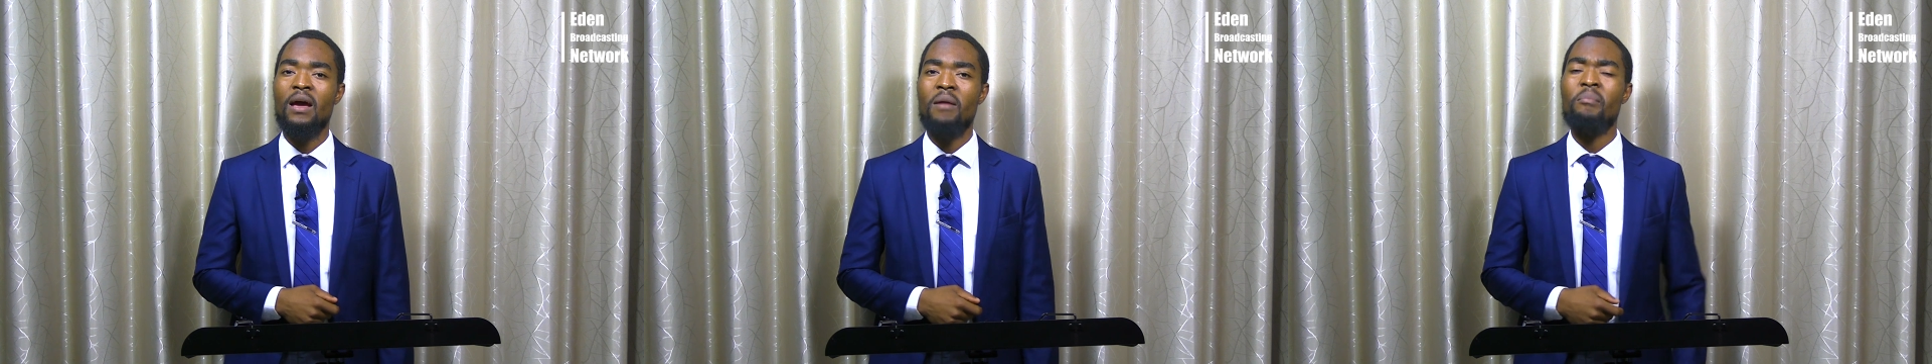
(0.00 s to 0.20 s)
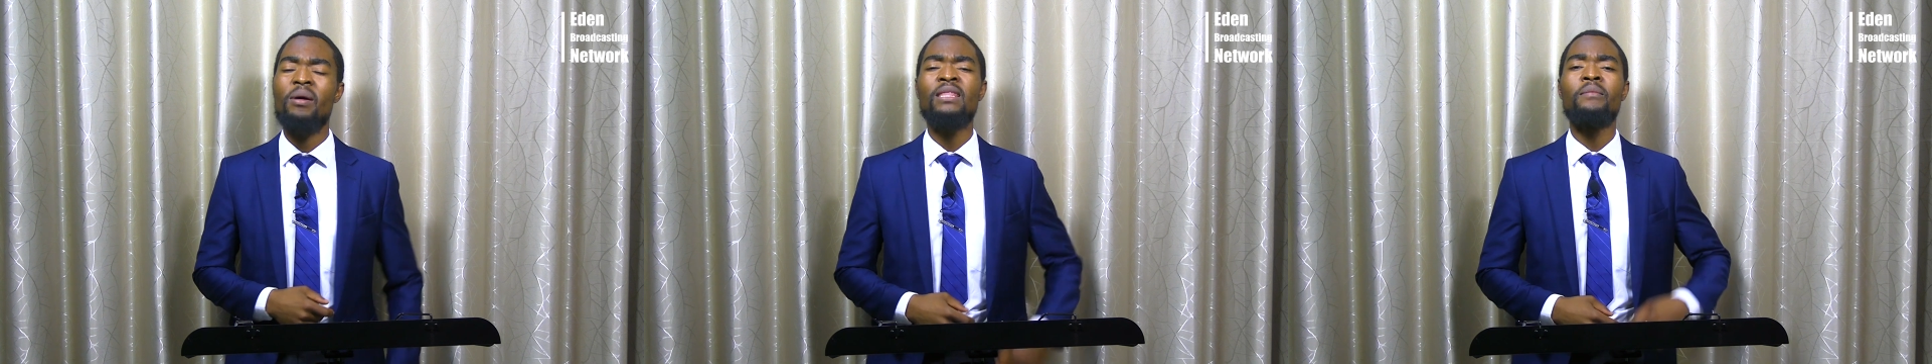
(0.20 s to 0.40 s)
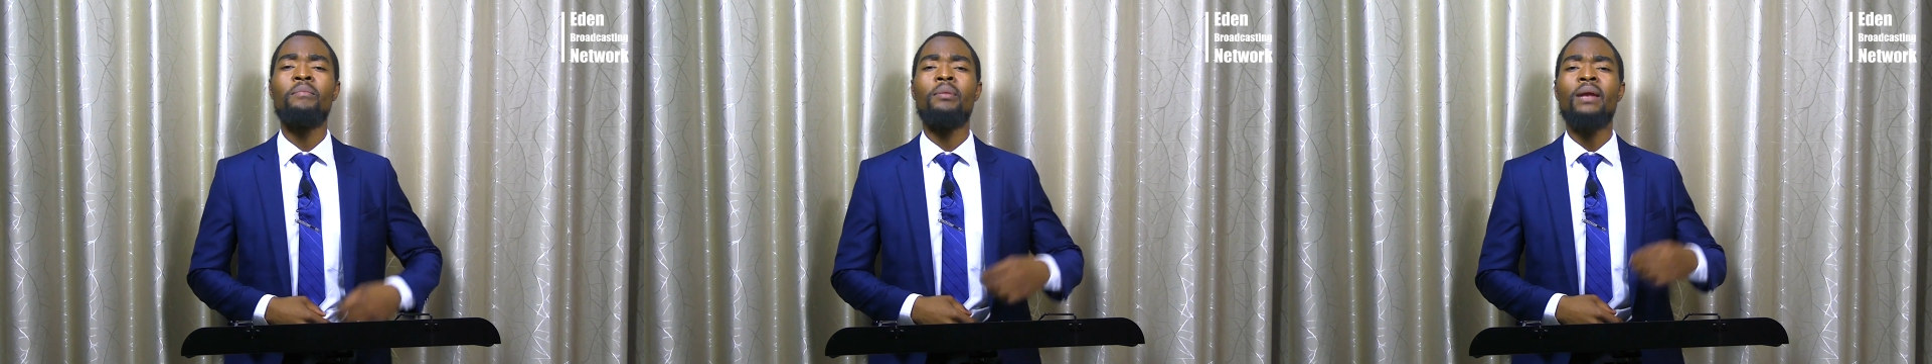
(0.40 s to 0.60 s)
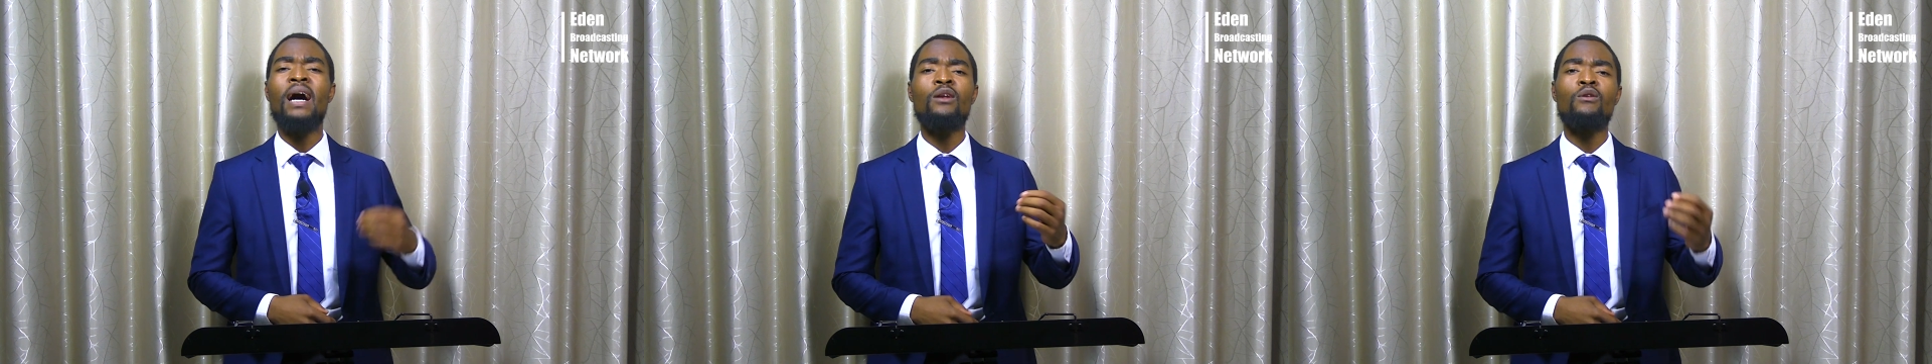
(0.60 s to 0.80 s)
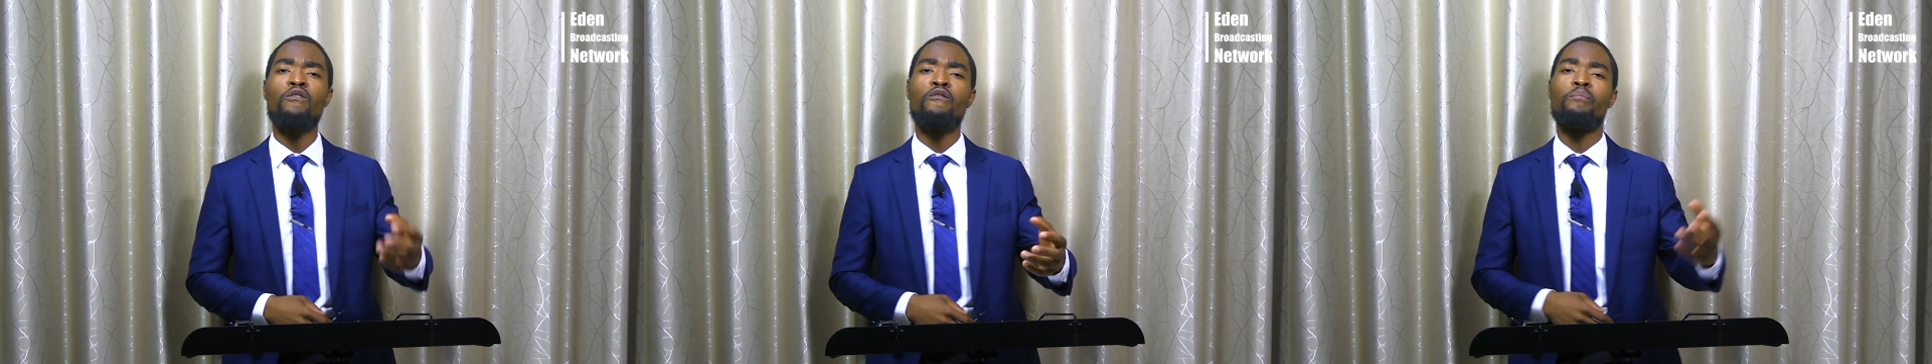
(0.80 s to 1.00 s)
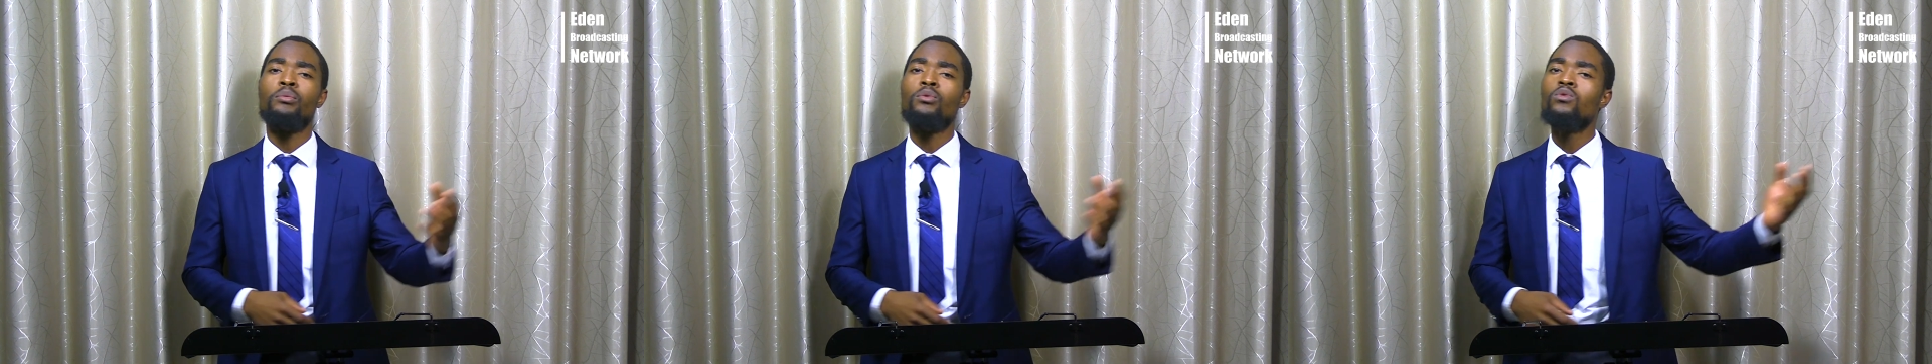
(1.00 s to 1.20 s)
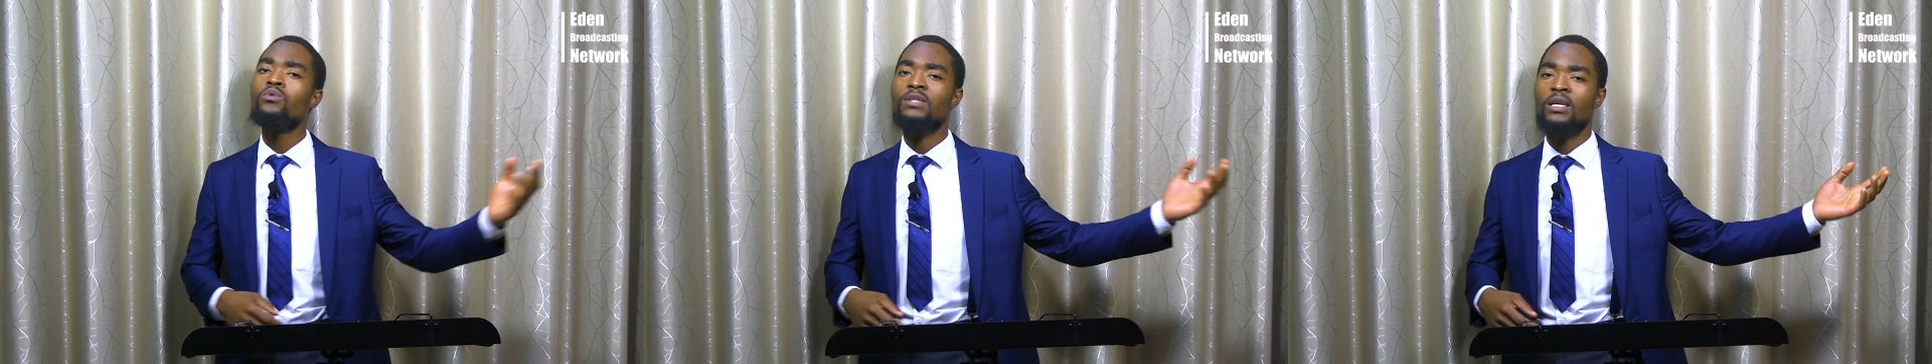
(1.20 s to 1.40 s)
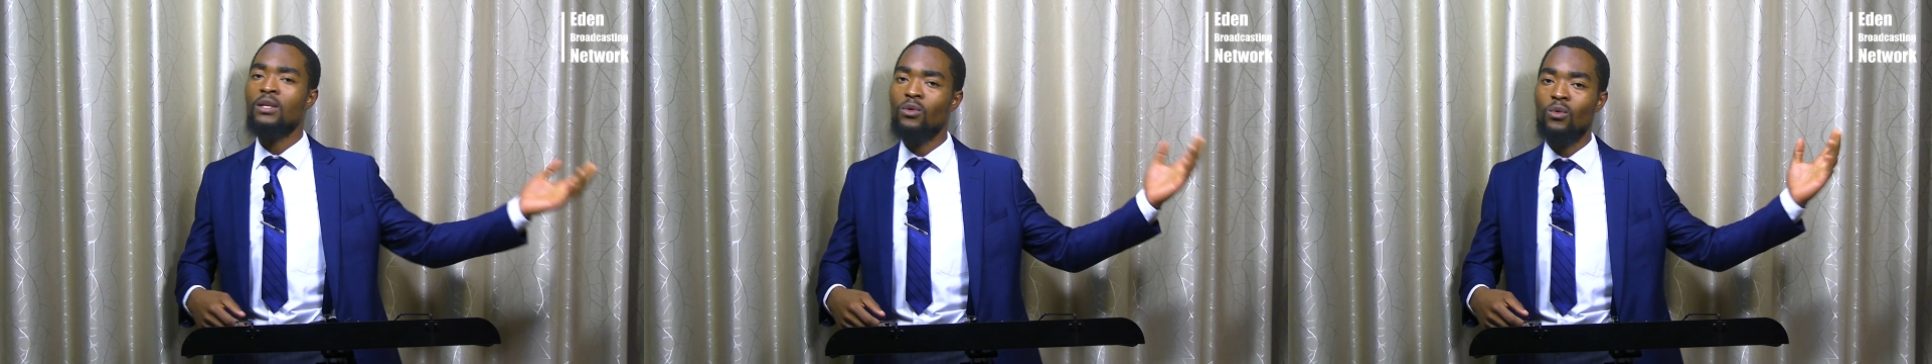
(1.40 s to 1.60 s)
But the blood of
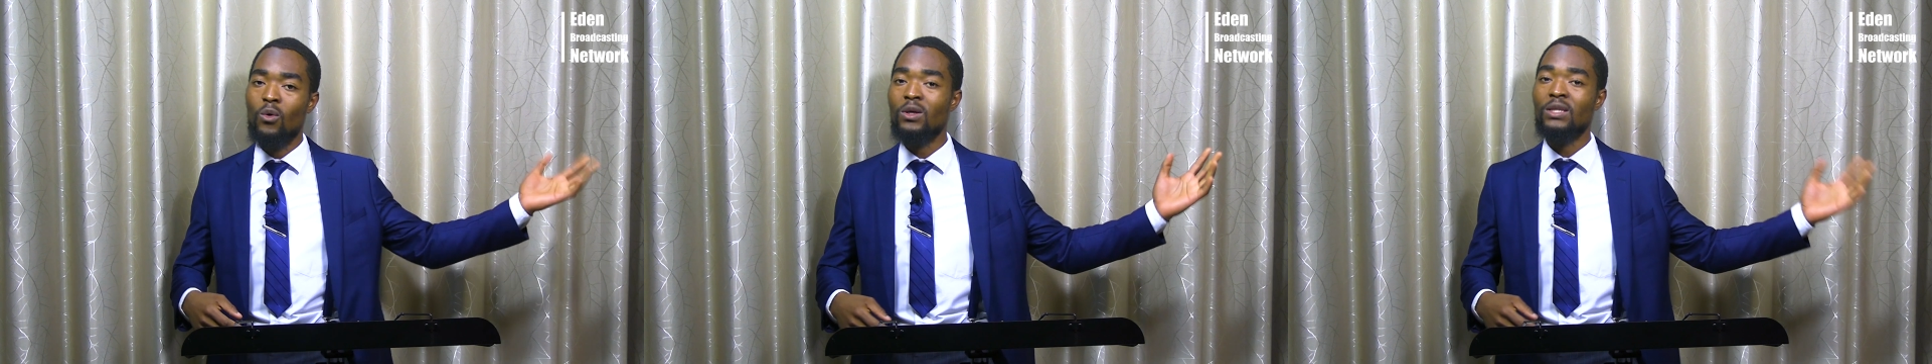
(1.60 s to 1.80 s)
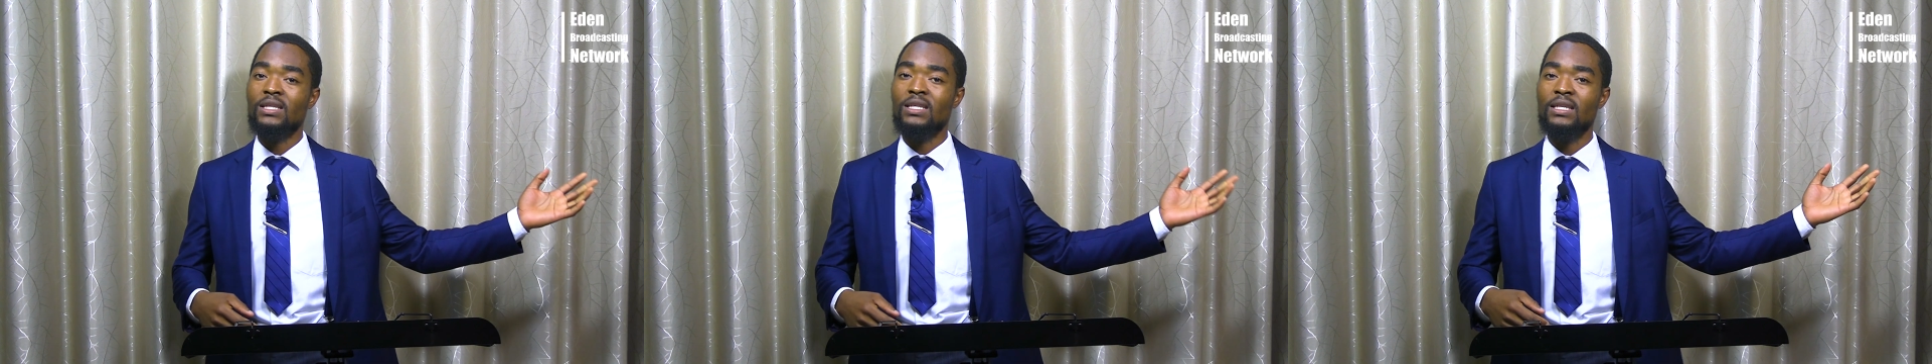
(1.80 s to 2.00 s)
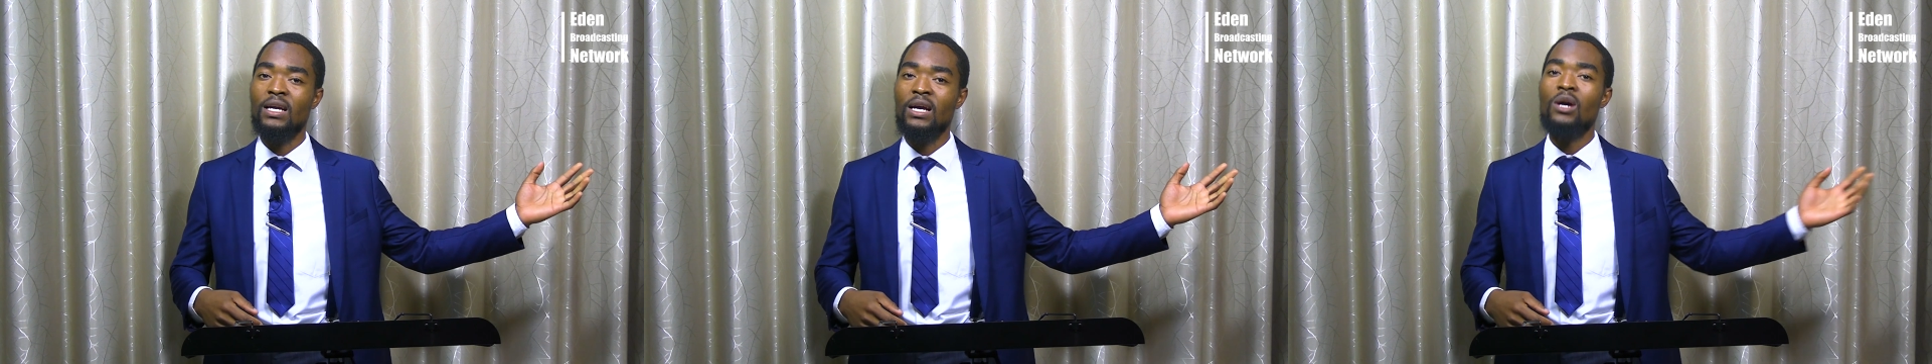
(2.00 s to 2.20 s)
bulls and goats